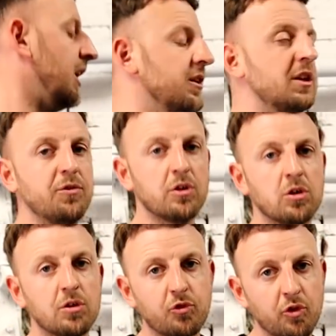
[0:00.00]
it had a
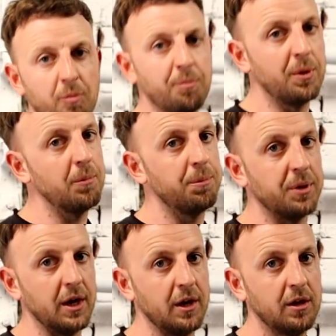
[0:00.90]
different colour front
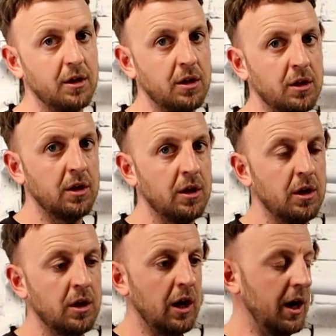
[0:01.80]
bumper
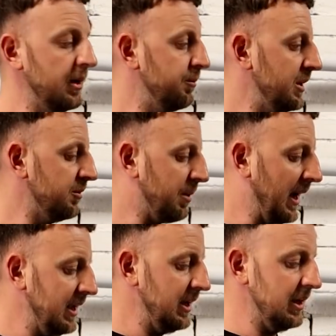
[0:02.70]
and it'd been
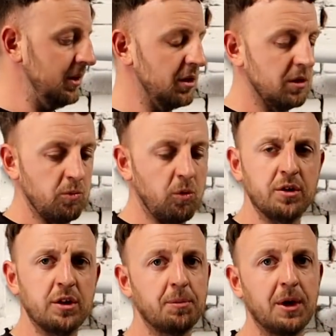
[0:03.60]
painted.
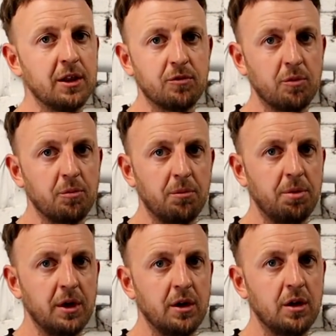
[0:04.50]
Why didn't they paint the front
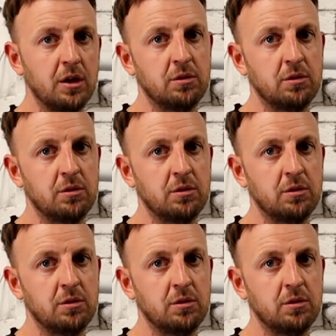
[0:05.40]
bumper?